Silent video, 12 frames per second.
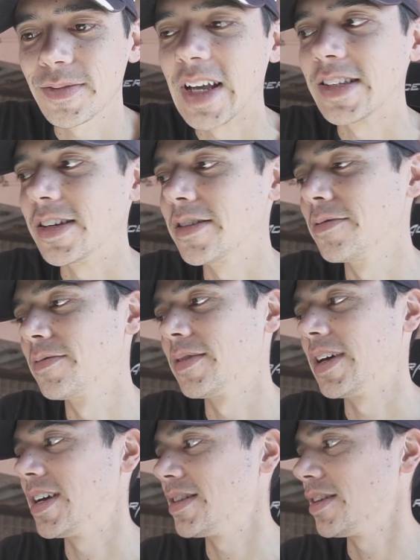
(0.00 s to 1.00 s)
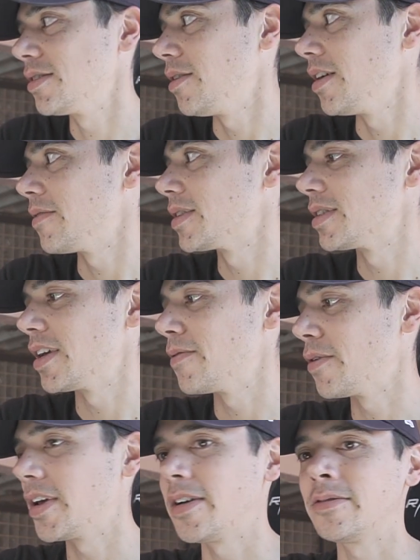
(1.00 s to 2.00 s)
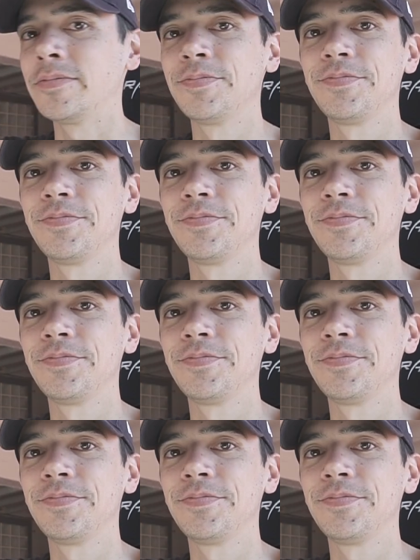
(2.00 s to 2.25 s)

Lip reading: That's it. I guess that's all I have to say for now.